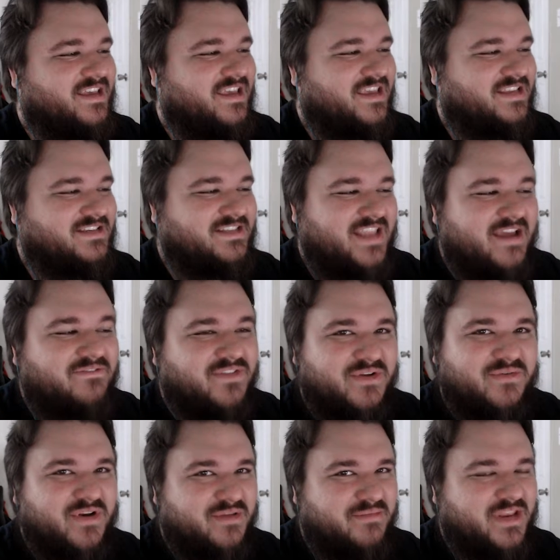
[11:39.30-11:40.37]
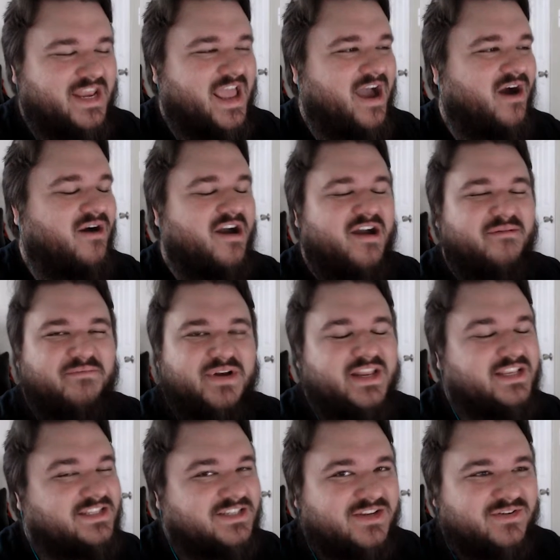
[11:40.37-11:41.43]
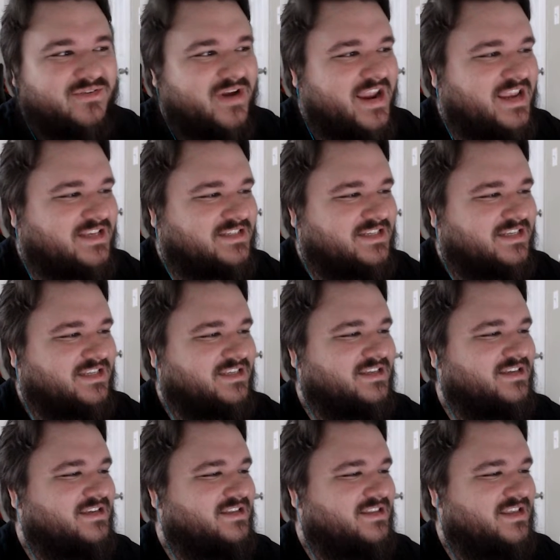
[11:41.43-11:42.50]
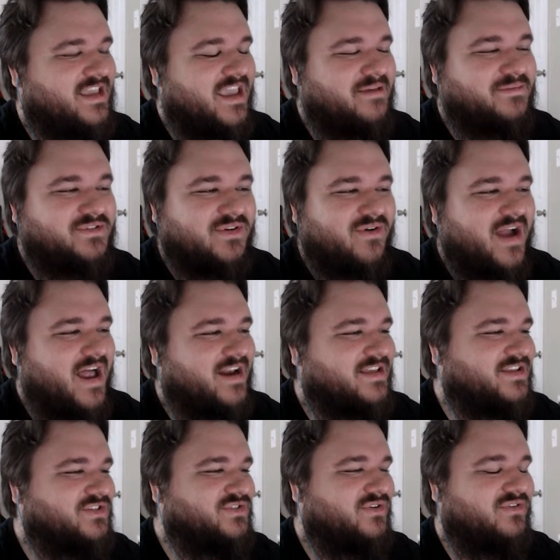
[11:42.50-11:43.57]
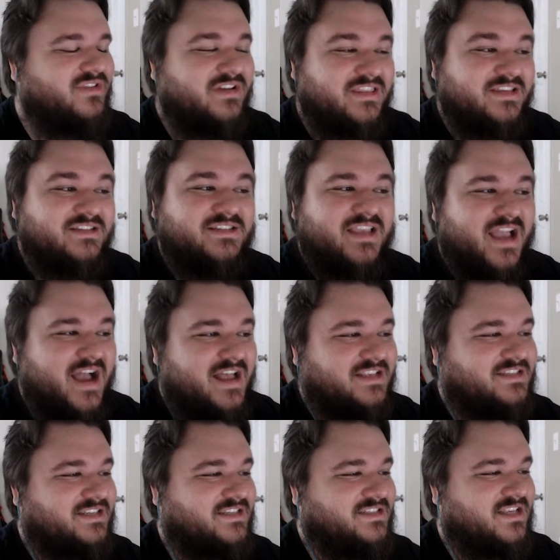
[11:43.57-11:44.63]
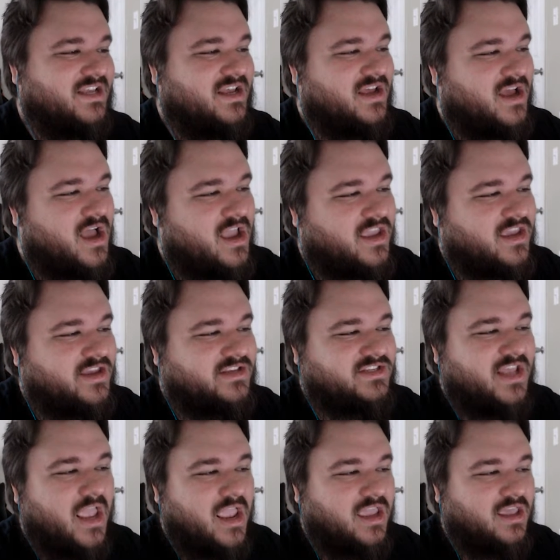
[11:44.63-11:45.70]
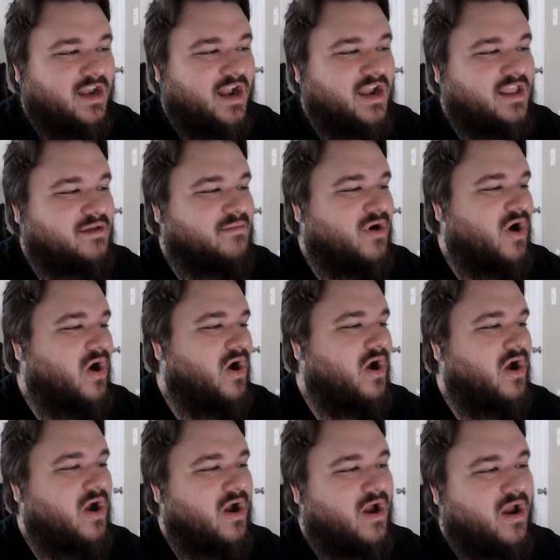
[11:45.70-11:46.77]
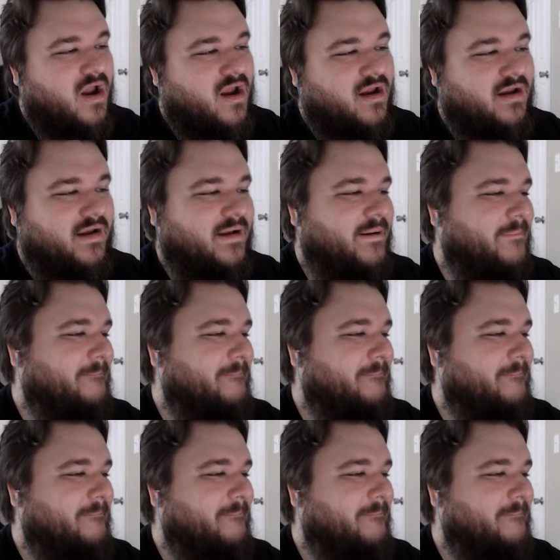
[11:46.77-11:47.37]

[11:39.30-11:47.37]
It definitely wouldn't be now. But it's crazy. The game's so out of control. Look, there's cutscenes. I can't take it anymore.